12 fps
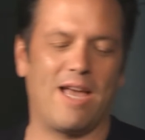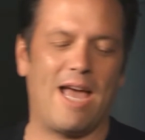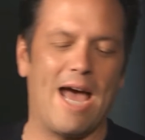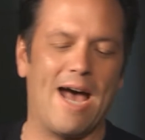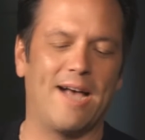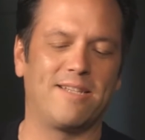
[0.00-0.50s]

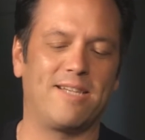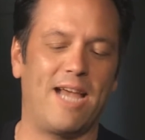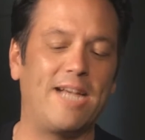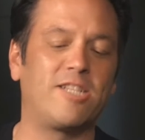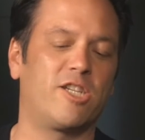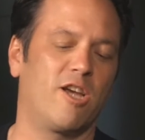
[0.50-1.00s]
Has
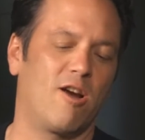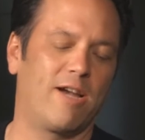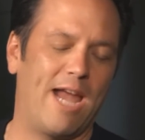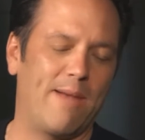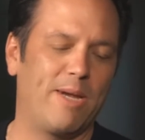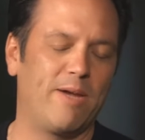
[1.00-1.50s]
HDR
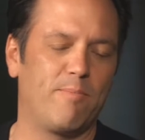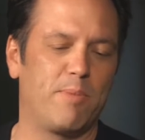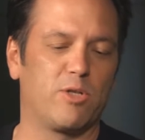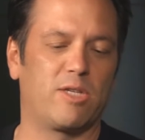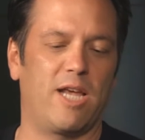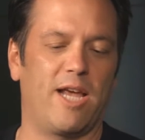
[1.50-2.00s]
Gaming
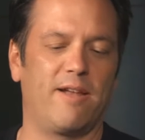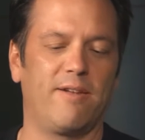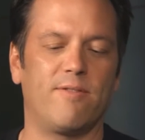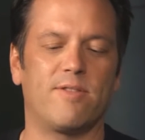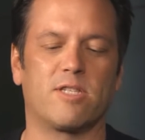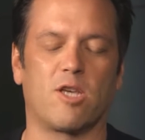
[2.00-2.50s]
built
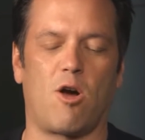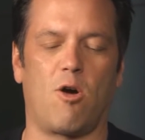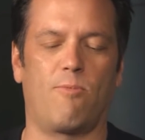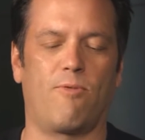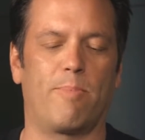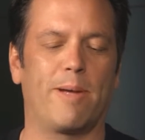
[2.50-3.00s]
in.
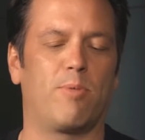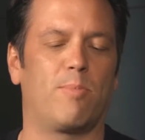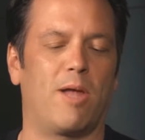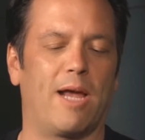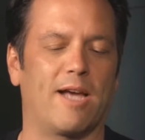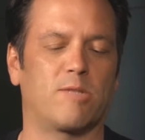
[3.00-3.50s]
So for people
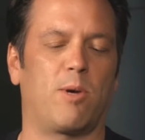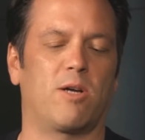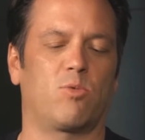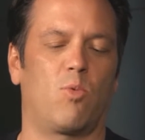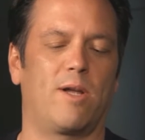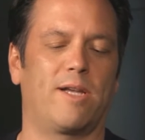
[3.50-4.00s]
playing
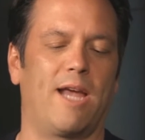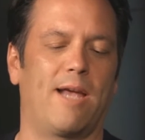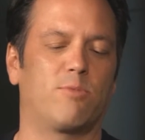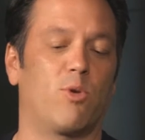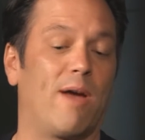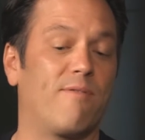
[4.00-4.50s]
Xbox One
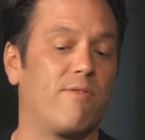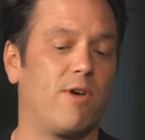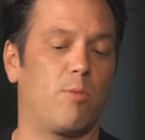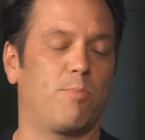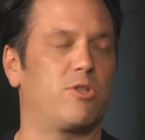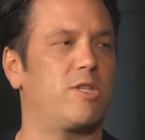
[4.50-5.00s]
games, we have
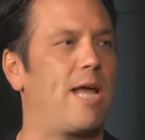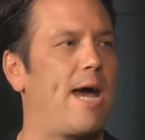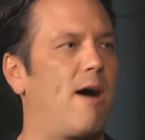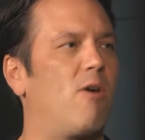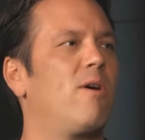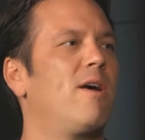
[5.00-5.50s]
developers
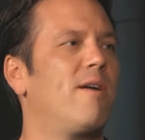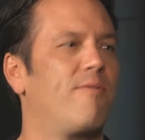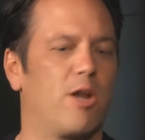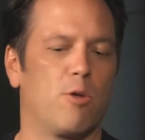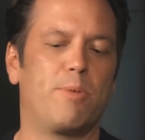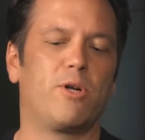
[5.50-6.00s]
now
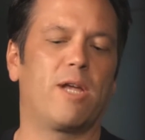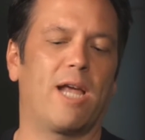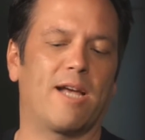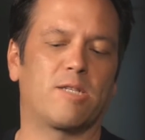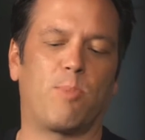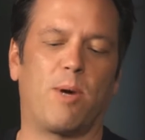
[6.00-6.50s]
that are building
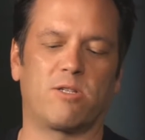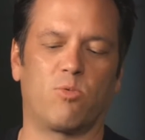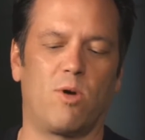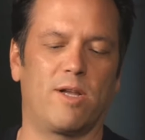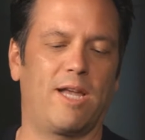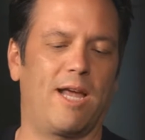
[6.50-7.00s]
Xbox
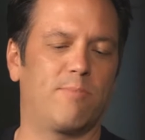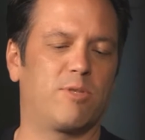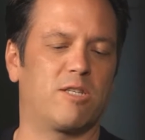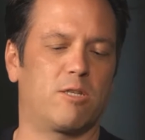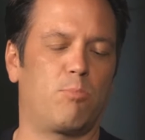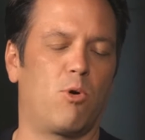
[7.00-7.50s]
One
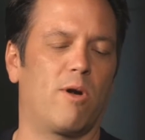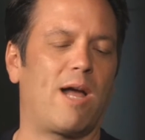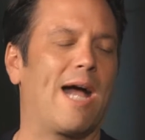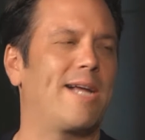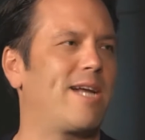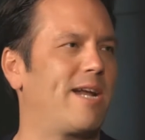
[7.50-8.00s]
games that support
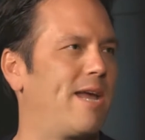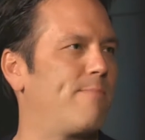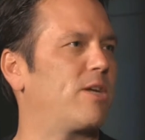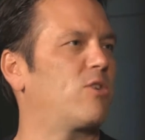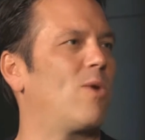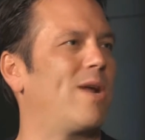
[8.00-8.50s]
high
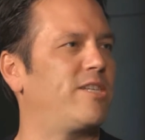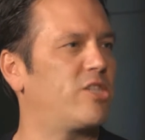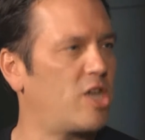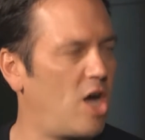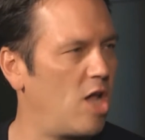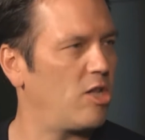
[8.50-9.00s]
dynamic
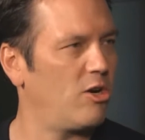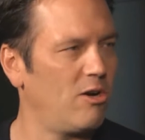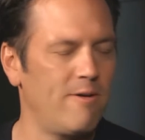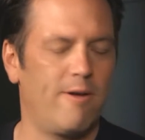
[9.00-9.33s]
range color.